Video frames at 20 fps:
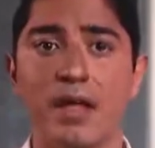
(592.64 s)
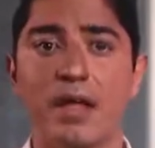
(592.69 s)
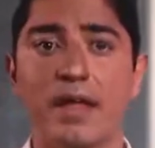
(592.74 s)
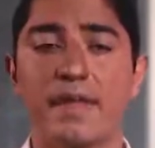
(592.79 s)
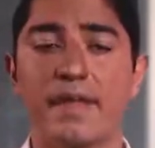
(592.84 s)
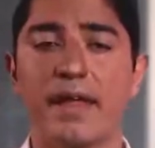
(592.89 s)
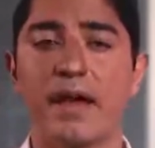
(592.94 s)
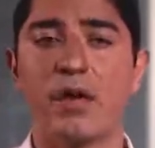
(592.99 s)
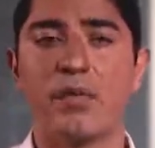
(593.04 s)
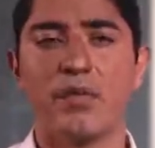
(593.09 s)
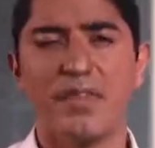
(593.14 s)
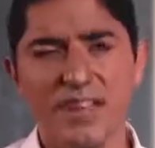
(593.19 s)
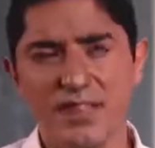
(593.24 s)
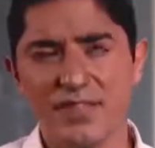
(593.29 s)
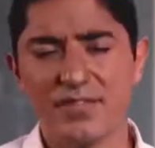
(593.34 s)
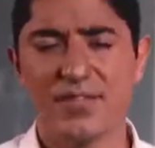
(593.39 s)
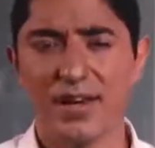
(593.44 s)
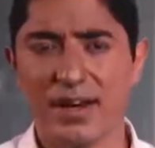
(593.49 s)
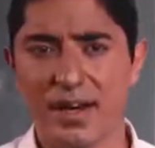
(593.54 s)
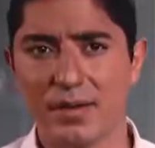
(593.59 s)
Now,
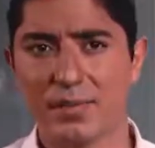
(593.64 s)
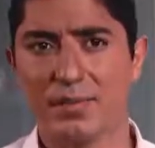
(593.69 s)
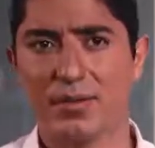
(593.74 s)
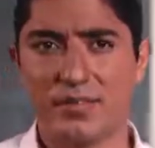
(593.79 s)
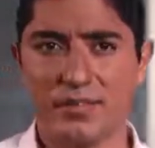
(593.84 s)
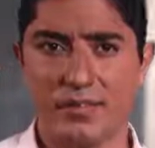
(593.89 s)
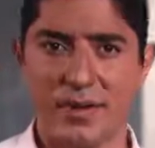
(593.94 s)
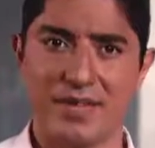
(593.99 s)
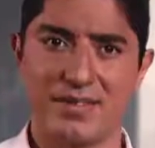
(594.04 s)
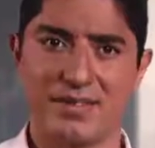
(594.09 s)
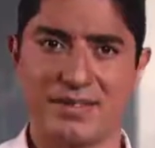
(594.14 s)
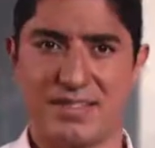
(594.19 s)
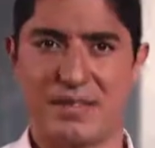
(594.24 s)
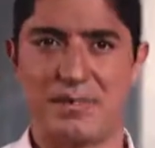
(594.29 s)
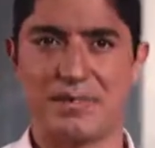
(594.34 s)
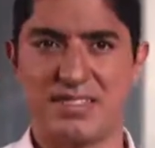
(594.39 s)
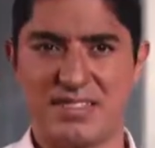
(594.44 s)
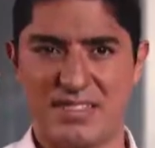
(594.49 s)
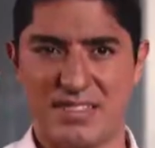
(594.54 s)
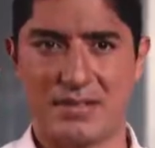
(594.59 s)
these variables may
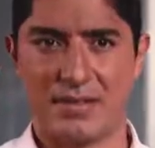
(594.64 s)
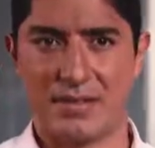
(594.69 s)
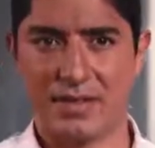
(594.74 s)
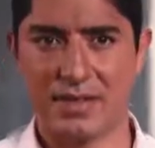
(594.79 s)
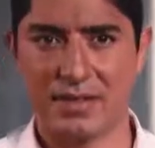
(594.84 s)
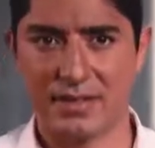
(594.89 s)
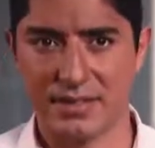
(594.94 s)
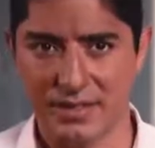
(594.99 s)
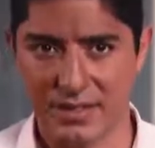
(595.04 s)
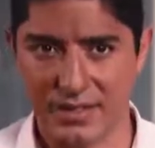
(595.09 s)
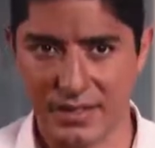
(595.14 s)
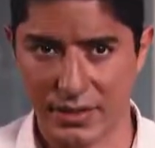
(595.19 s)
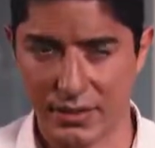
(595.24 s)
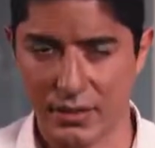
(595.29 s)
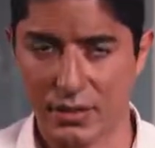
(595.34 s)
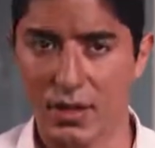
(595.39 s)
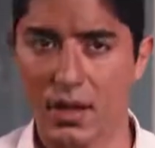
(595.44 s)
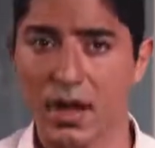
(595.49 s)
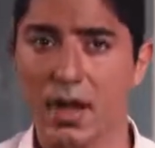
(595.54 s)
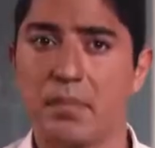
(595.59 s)
seem silly to
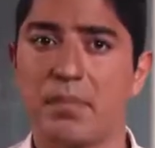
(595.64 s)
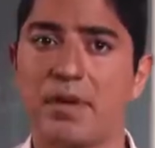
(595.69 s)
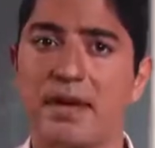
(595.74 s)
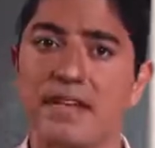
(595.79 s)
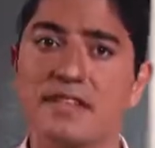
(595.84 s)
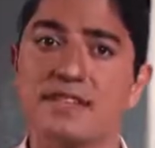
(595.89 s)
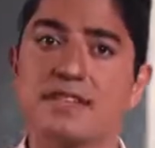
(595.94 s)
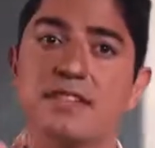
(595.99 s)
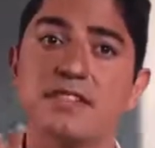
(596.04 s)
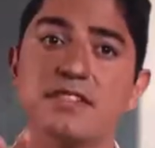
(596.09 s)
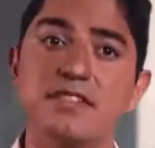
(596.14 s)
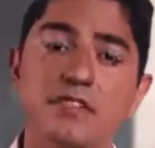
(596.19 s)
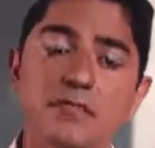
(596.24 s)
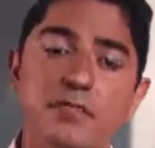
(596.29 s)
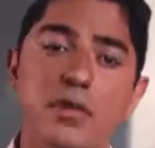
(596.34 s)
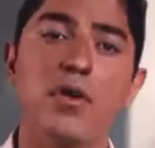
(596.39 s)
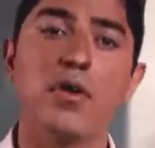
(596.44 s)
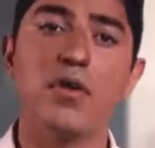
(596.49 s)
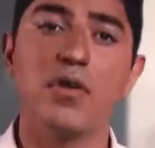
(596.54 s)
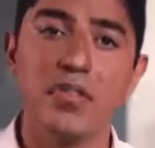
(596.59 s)
consider, but it's these
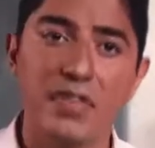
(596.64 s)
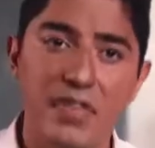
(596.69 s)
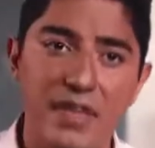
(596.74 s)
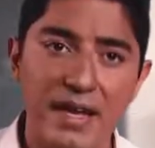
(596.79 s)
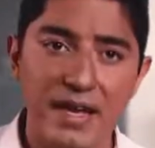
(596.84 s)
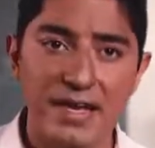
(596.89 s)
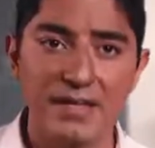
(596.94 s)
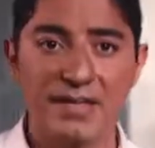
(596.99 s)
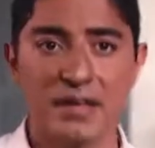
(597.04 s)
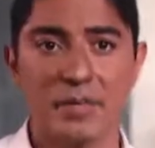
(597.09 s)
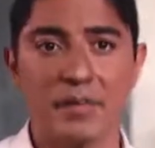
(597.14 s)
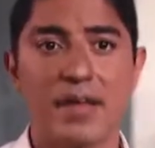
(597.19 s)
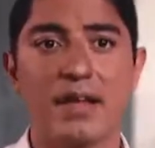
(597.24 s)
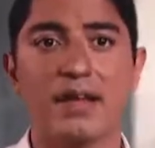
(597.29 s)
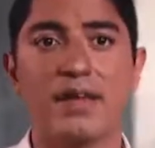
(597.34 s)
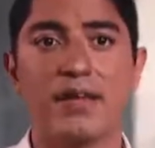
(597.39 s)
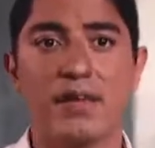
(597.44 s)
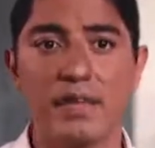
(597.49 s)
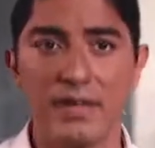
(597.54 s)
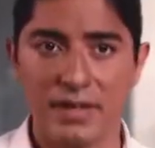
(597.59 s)
small things that make
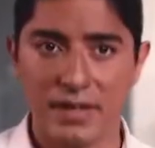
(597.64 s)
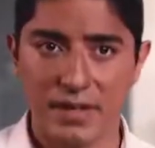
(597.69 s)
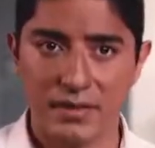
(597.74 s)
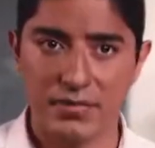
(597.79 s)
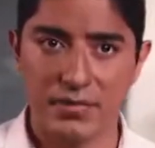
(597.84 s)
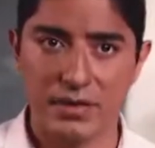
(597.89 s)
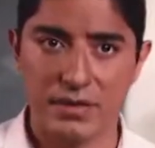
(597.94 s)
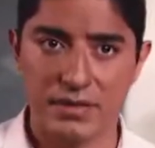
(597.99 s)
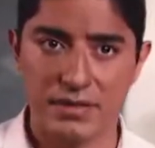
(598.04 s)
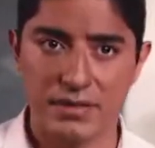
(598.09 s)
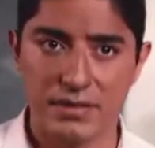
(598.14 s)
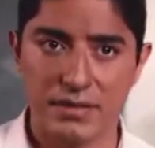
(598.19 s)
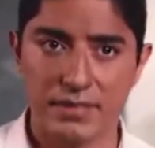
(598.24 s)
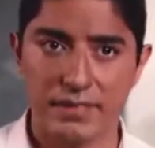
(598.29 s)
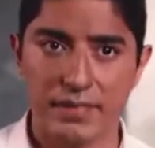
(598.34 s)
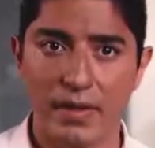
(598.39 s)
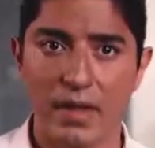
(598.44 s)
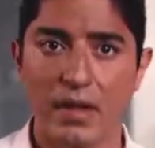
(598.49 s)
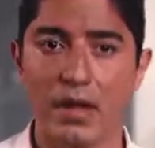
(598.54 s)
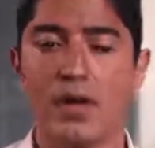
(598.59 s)
all the difference.
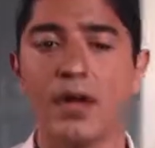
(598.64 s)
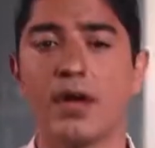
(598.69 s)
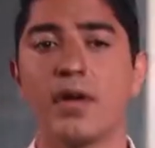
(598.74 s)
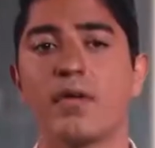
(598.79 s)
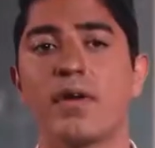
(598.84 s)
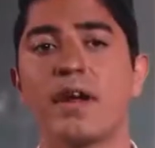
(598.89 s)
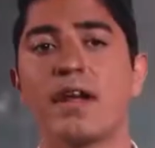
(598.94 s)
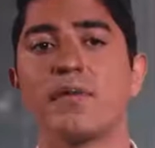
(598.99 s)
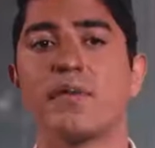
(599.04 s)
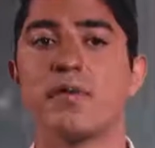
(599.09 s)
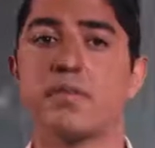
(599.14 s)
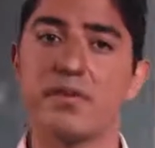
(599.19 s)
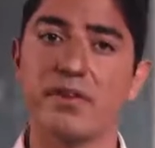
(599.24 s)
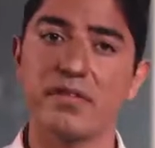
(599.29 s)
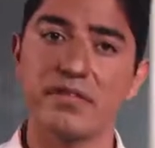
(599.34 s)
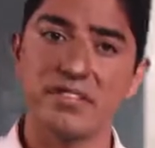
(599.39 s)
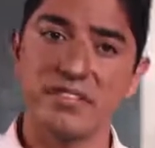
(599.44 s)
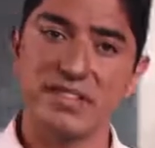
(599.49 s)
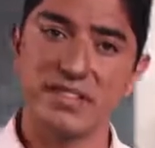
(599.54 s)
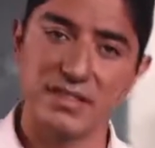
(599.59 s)
right? We
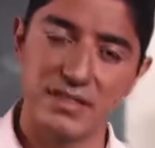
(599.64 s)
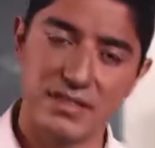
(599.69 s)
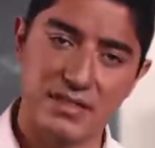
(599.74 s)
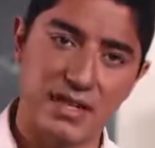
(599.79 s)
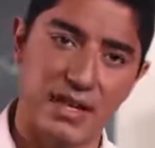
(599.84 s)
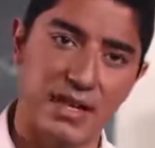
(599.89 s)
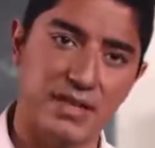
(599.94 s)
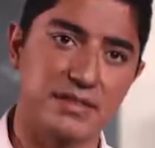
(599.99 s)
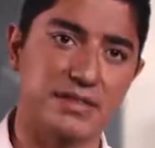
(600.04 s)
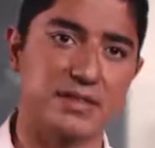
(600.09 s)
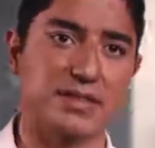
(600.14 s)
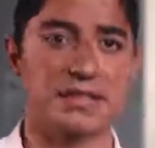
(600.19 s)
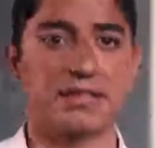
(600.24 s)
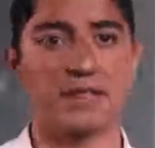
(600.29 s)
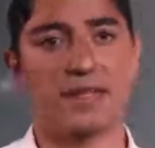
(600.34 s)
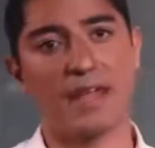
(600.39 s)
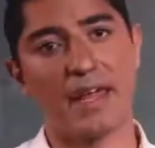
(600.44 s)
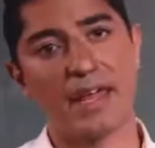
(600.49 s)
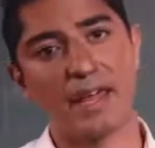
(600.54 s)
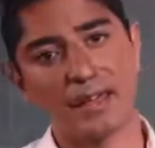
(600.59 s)
previously discussed this
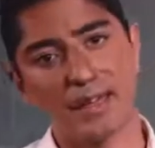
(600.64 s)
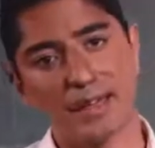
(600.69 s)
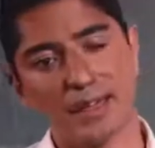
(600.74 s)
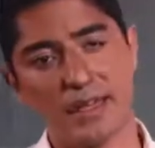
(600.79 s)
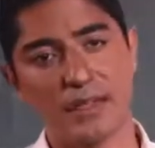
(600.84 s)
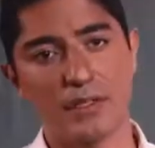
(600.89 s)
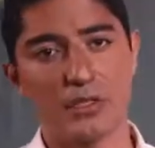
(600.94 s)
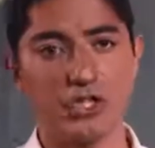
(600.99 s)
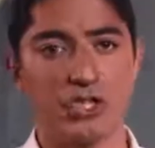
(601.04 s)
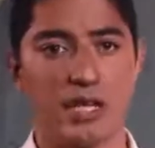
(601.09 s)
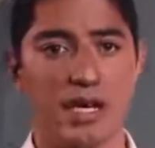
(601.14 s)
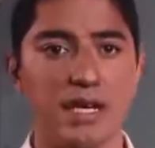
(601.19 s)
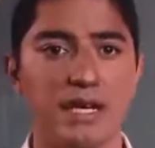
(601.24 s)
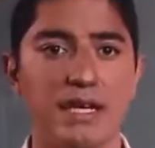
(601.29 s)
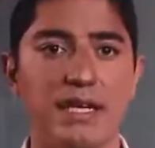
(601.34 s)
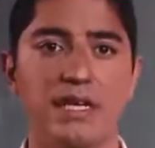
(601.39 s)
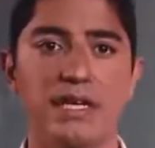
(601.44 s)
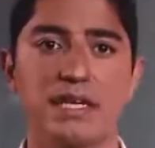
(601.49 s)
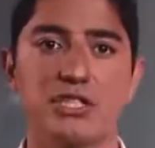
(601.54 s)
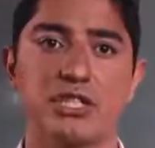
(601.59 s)
lengthy
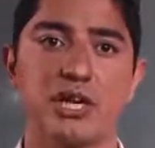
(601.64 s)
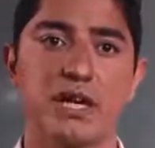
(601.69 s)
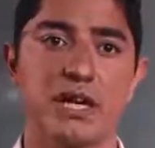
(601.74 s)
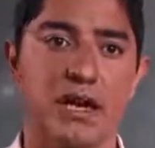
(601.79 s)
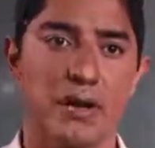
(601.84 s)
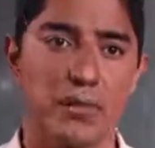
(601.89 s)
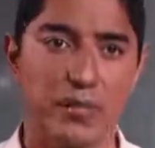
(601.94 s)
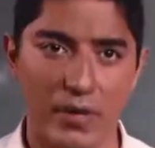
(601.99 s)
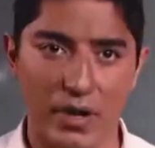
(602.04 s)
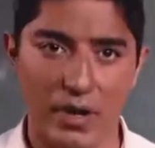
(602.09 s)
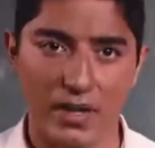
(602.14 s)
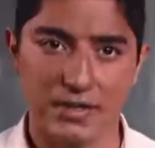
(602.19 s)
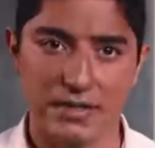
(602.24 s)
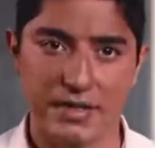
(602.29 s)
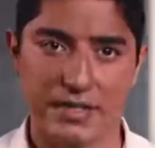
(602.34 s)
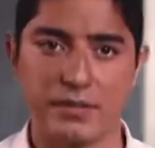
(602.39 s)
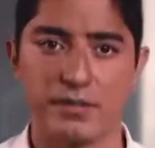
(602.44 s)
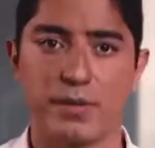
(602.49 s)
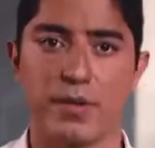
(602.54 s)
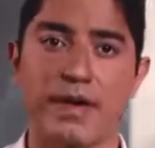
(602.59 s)
check-in and check-out
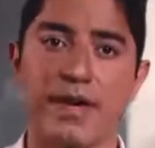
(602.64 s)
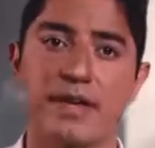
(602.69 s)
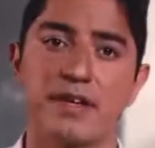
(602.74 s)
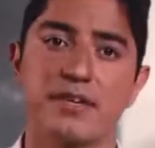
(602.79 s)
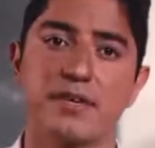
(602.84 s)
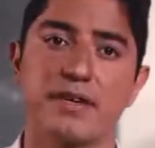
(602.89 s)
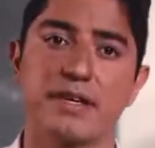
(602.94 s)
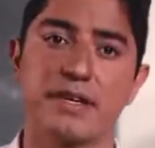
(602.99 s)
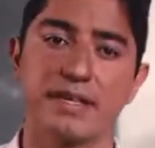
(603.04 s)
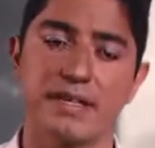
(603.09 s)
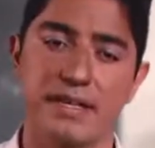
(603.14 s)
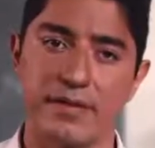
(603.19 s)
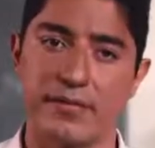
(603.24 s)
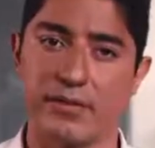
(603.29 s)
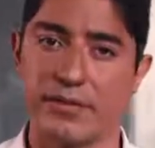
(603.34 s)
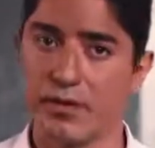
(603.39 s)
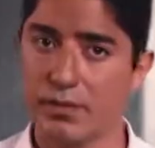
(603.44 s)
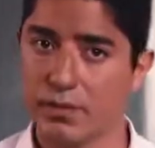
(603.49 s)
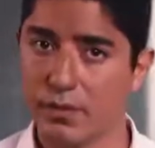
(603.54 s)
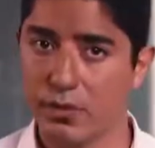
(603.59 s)
process while entering and
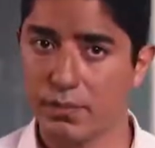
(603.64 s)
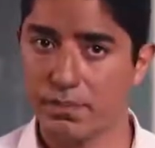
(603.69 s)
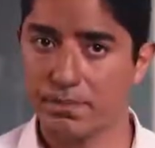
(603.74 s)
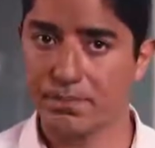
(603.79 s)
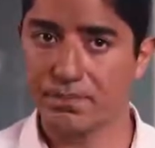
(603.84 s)
leaving the room.